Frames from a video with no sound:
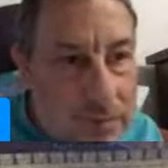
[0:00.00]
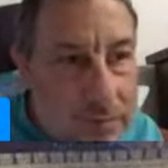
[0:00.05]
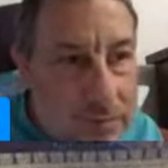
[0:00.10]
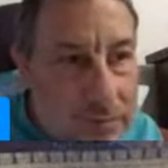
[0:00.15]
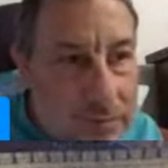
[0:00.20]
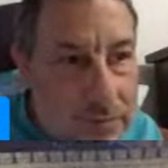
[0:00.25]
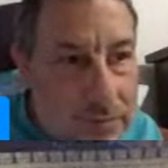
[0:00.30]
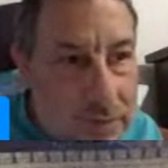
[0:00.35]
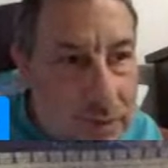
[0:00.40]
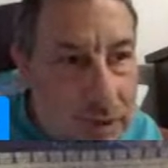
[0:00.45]

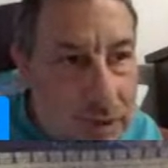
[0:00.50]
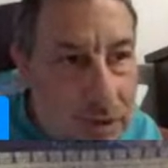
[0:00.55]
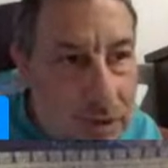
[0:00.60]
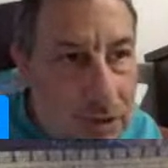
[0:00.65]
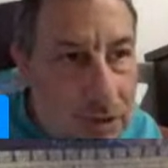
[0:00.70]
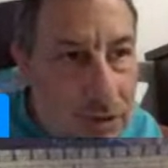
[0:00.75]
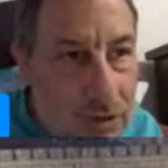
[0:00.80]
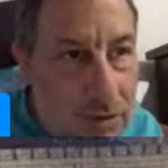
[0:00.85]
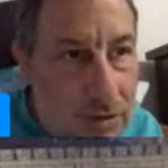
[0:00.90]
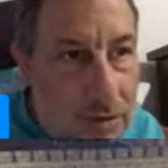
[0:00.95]
So
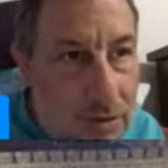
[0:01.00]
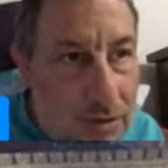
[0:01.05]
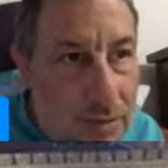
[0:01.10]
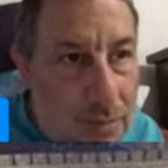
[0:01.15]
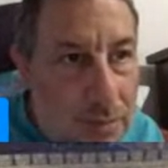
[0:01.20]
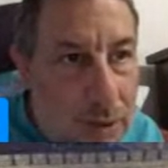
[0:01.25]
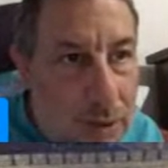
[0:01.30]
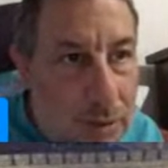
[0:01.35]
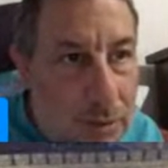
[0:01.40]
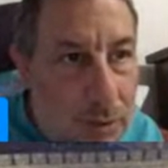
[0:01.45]
murmur,
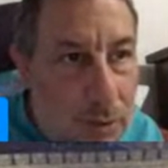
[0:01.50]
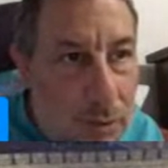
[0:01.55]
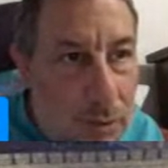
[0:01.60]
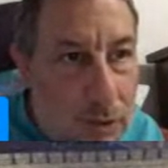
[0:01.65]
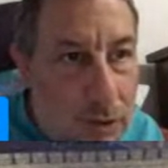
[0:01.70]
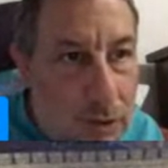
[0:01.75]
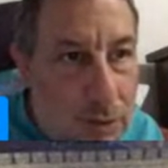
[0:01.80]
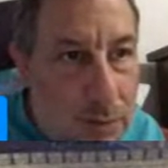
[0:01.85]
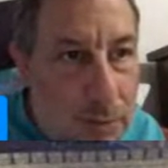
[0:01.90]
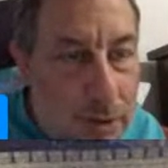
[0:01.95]
whisper,
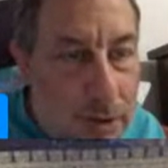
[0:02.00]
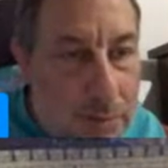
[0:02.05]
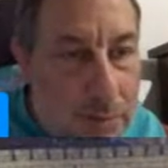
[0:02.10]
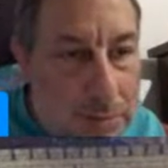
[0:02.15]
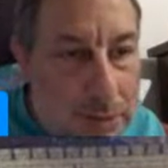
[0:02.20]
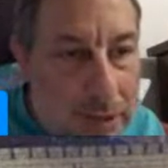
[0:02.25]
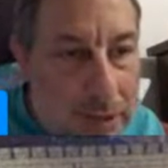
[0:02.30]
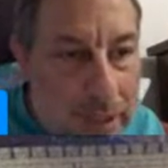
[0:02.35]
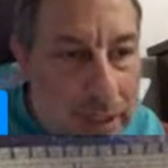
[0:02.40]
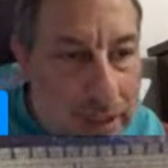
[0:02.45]
complain.
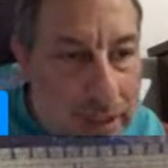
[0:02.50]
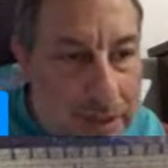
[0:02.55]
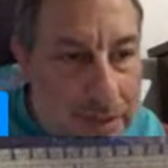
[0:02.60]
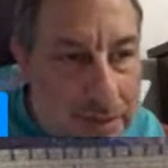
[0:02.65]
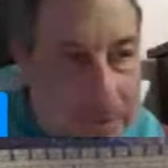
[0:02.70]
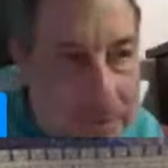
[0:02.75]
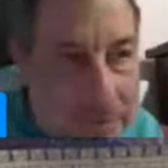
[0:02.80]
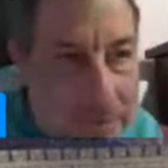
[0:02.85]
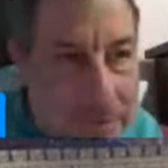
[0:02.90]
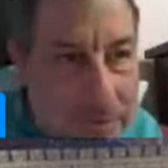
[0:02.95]

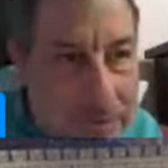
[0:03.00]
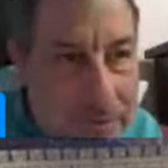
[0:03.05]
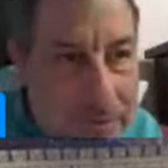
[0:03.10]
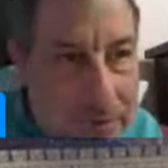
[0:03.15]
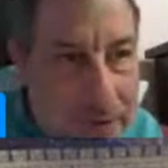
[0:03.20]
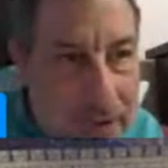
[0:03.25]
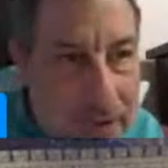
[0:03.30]
Okay.